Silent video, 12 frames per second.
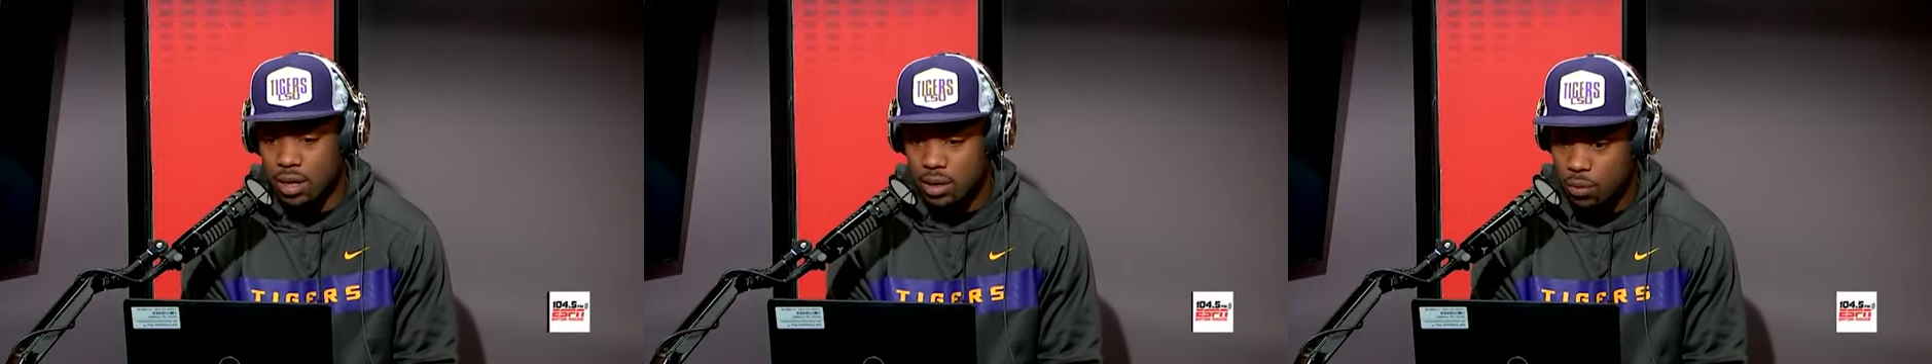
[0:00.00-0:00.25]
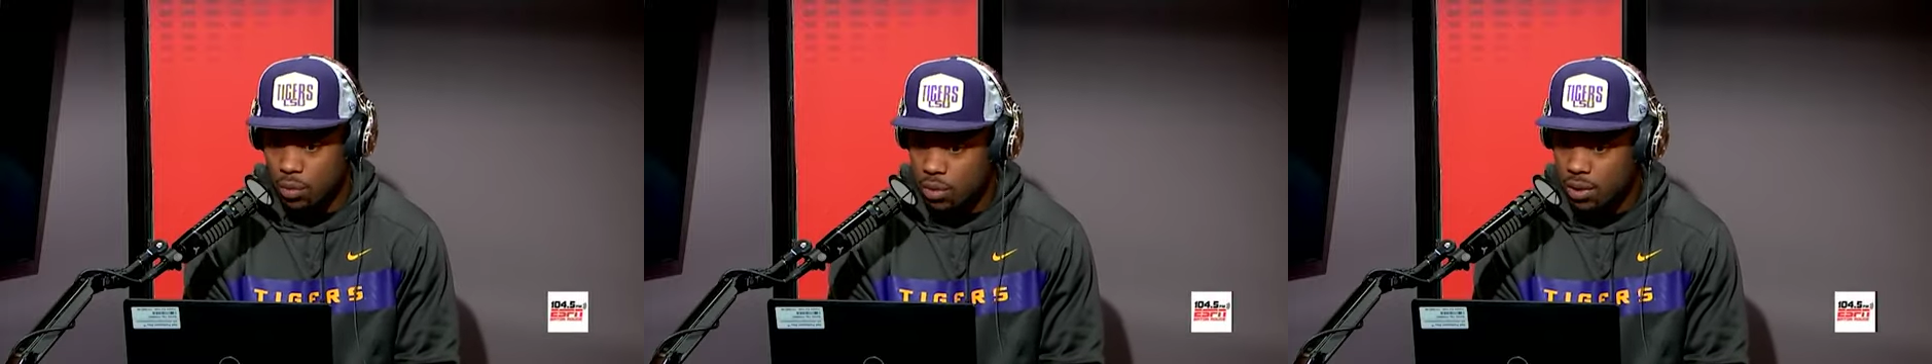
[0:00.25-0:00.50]

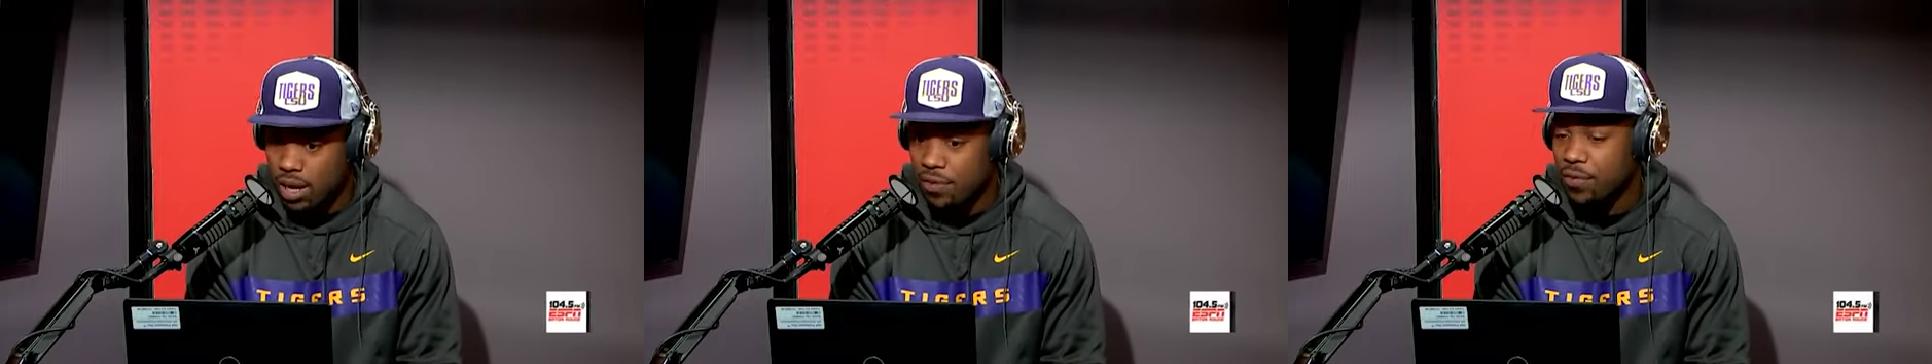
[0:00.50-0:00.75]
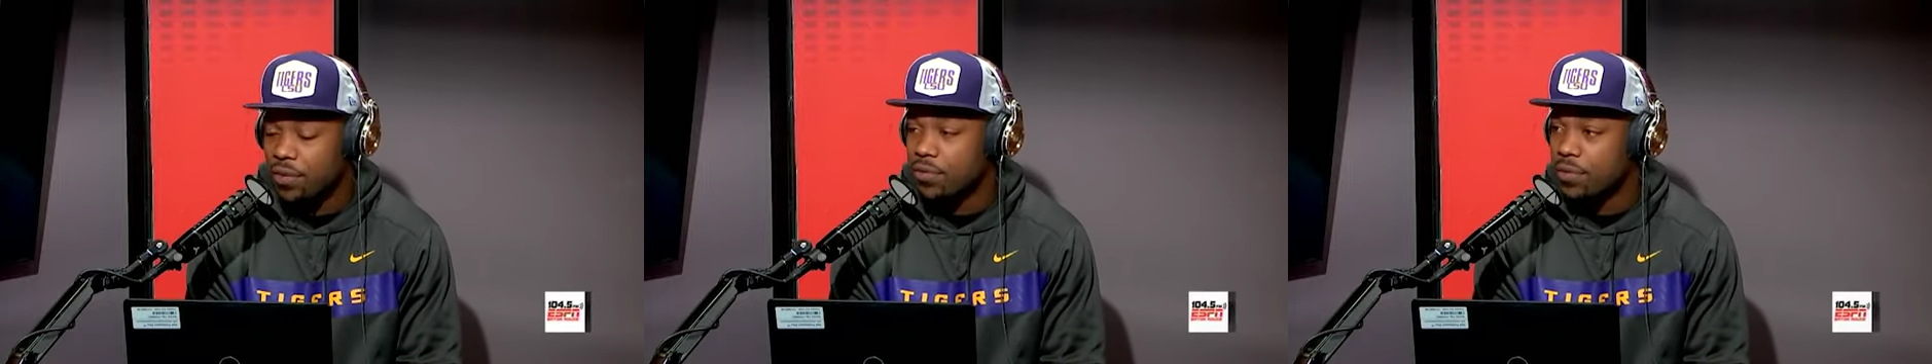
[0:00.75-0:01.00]
heroic
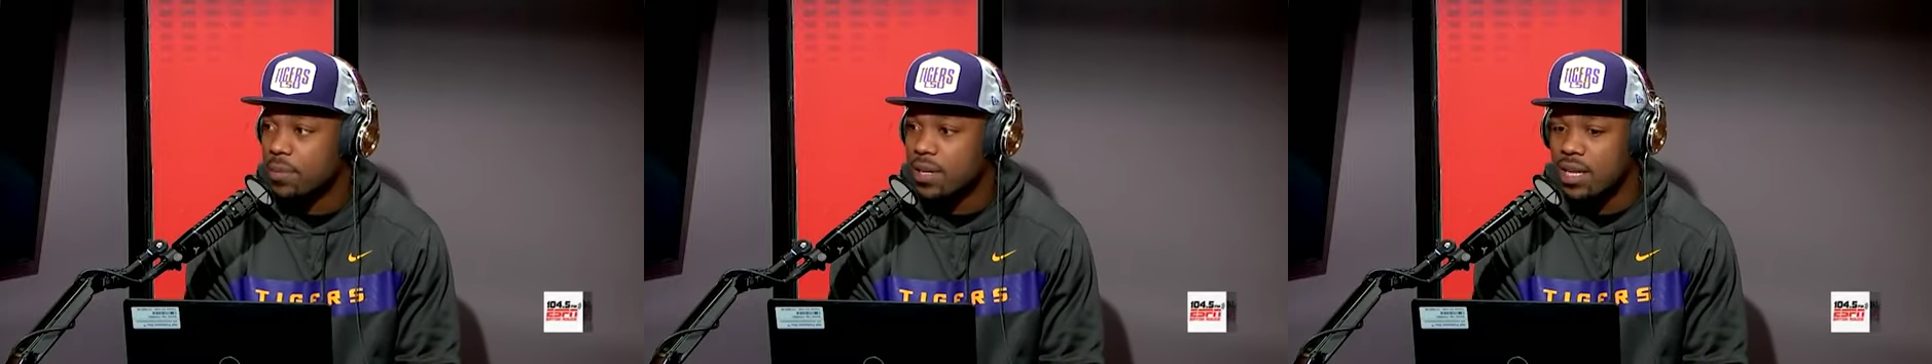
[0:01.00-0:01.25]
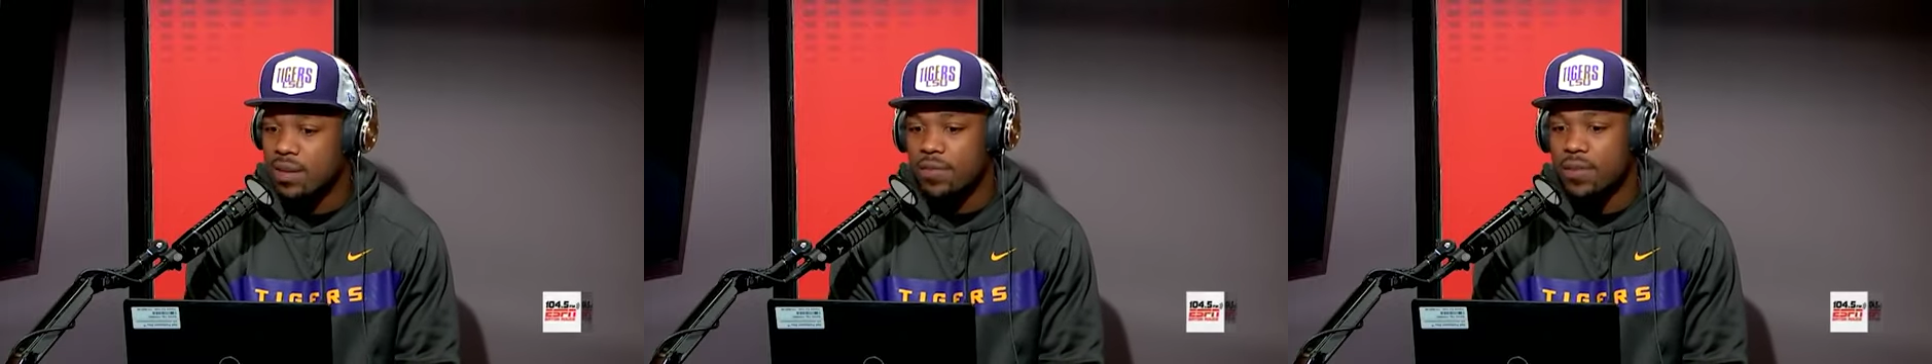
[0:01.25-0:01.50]
effort from the
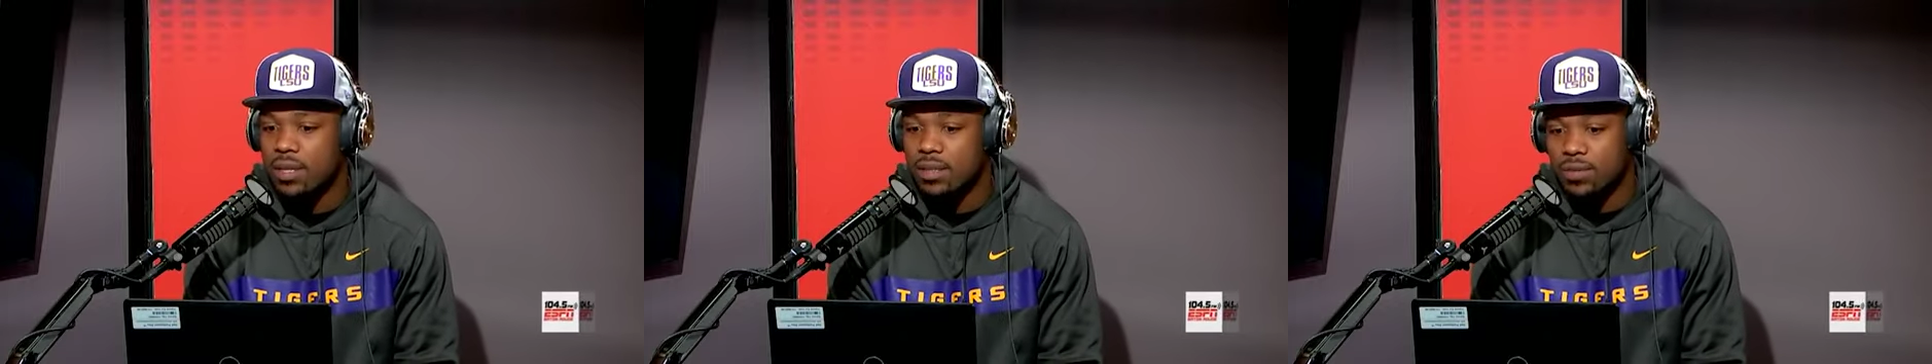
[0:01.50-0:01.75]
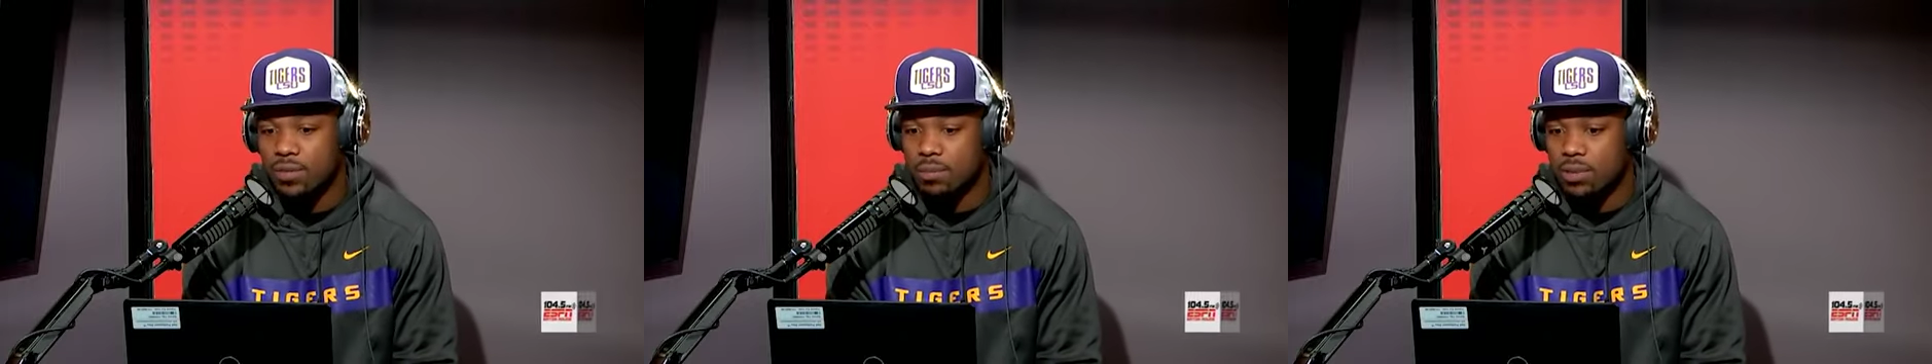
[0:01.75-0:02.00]

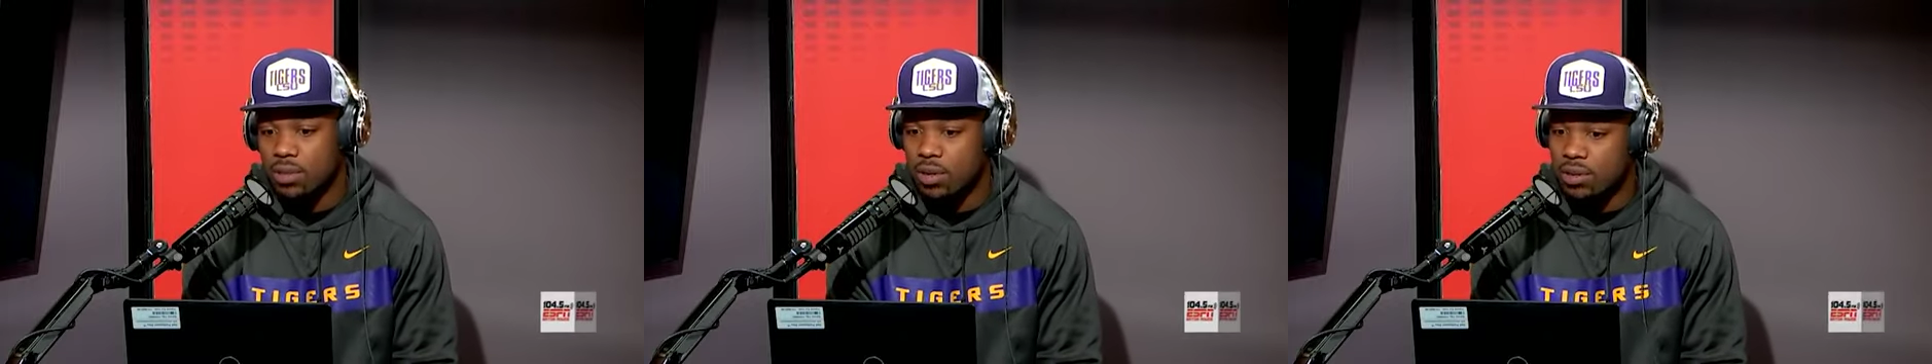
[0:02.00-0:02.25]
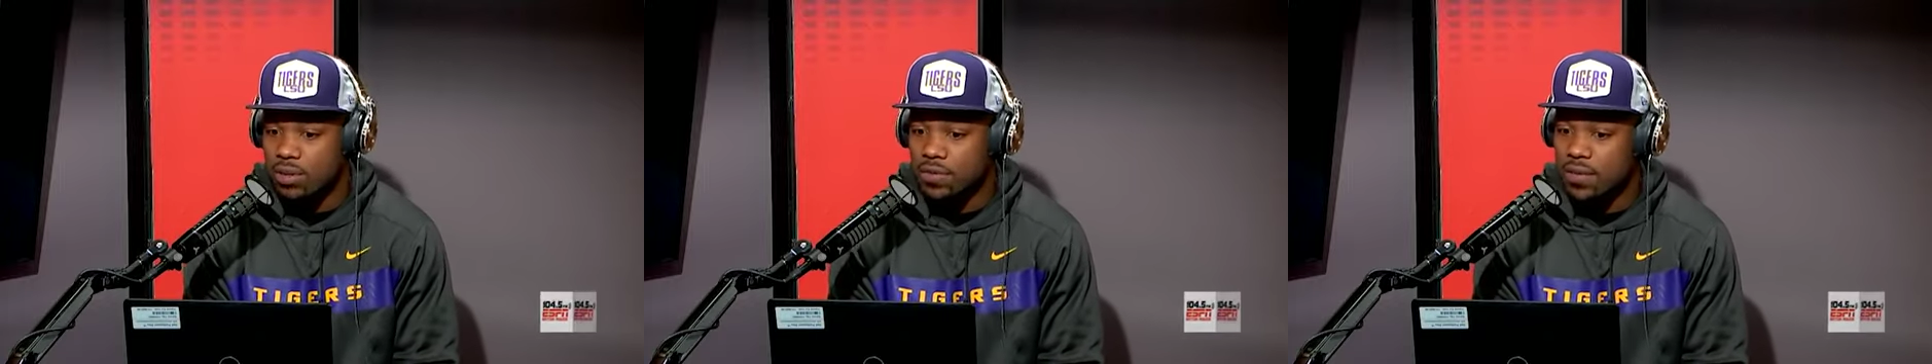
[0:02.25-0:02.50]
defense from
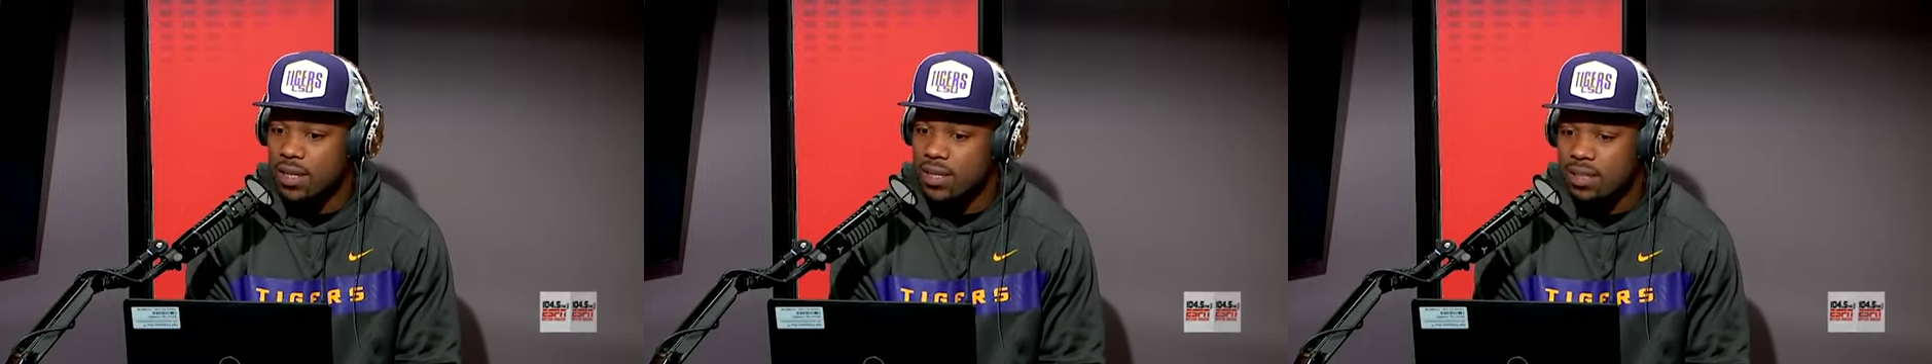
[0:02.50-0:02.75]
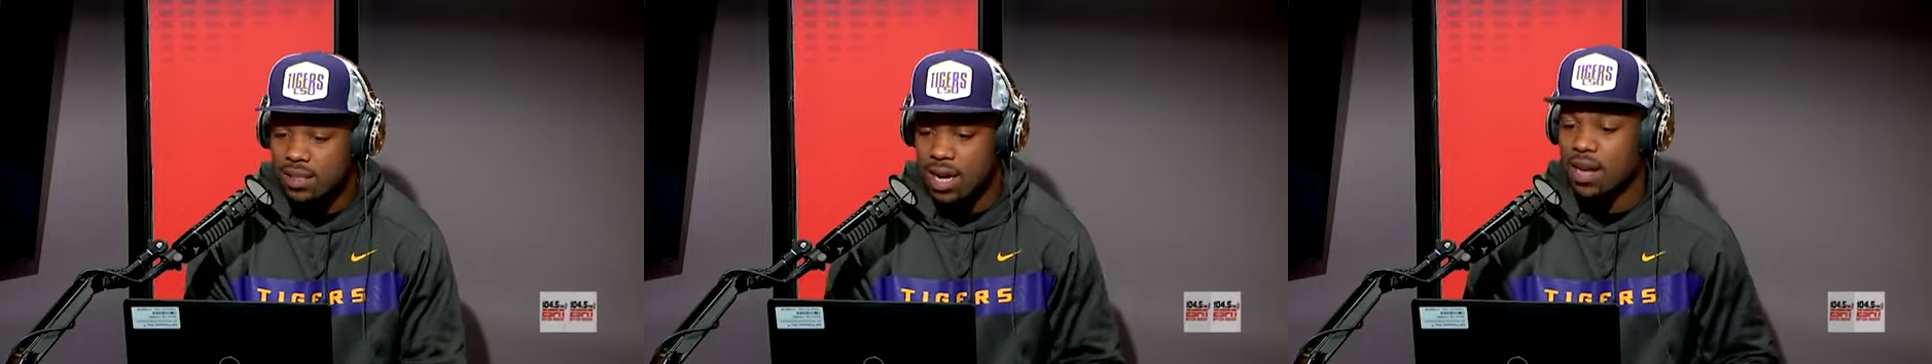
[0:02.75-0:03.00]
start to finish.